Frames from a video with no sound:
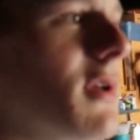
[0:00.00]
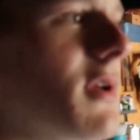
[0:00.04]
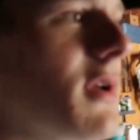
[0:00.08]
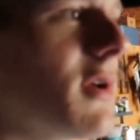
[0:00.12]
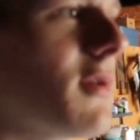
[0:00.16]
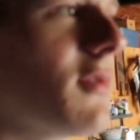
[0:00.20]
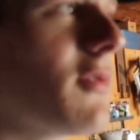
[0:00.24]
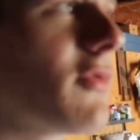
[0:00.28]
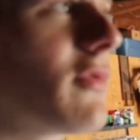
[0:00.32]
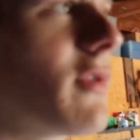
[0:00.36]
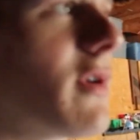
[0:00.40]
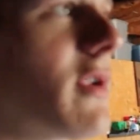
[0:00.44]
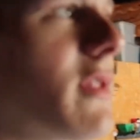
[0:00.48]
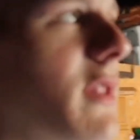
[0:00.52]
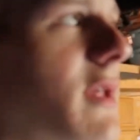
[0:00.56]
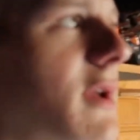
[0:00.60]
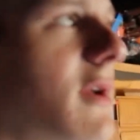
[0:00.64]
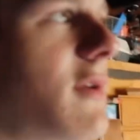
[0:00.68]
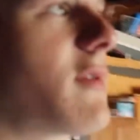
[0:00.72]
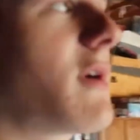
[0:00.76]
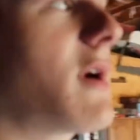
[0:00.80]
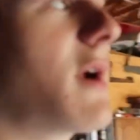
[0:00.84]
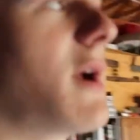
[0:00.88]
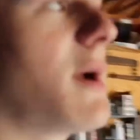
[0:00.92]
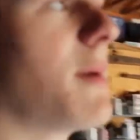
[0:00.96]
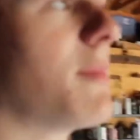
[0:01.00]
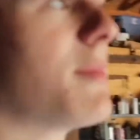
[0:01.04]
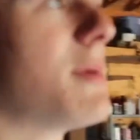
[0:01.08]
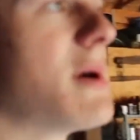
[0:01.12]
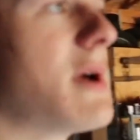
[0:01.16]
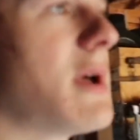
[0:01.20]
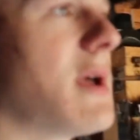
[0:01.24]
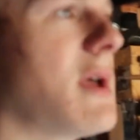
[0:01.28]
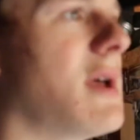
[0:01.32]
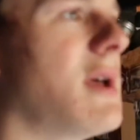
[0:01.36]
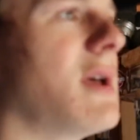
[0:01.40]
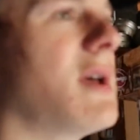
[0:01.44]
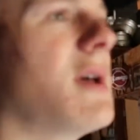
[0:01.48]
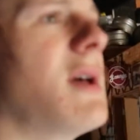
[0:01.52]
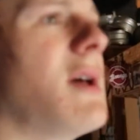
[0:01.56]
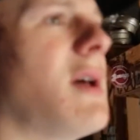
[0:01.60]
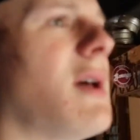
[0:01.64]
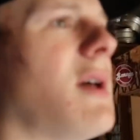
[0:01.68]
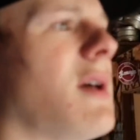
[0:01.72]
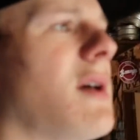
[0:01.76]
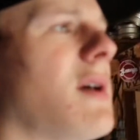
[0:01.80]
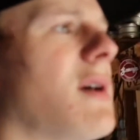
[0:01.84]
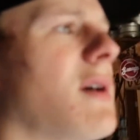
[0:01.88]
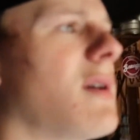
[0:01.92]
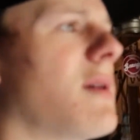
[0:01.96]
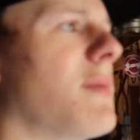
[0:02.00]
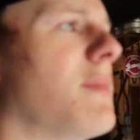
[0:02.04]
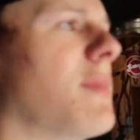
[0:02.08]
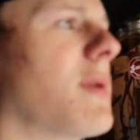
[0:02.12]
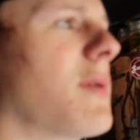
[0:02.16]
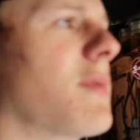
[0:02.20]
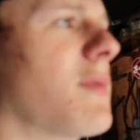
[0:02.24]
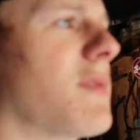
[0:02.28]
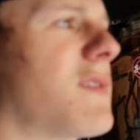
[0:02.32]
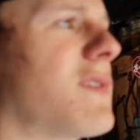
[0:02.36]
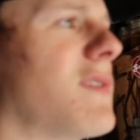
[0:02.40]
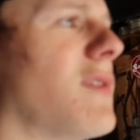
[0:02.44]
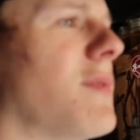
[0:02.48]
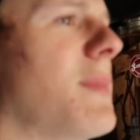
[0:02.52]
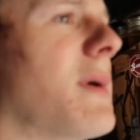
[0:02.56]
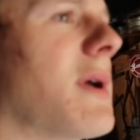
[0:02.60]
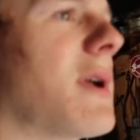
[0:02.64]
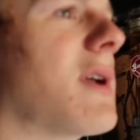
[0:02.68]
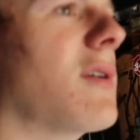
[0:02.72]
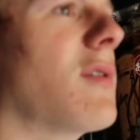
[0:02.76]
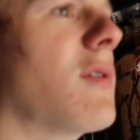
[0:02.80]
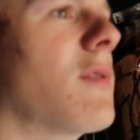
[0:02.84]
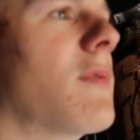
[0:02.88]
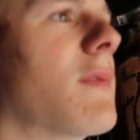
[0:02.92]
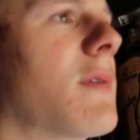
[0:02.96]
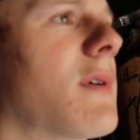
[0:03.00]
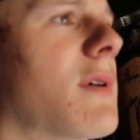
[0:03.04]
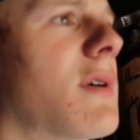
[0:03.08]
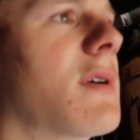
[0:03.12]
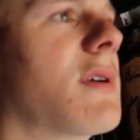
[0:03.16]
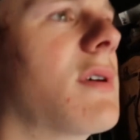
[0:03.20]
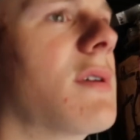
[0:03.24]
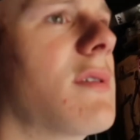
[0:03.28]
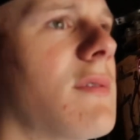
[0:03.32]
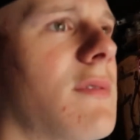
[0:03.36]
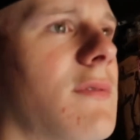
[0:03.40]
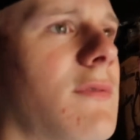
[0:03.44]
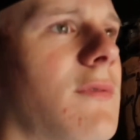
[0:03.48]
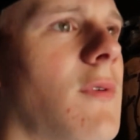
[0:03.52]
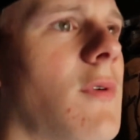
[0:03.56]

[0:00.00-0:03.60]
It was running like crap but it was still making over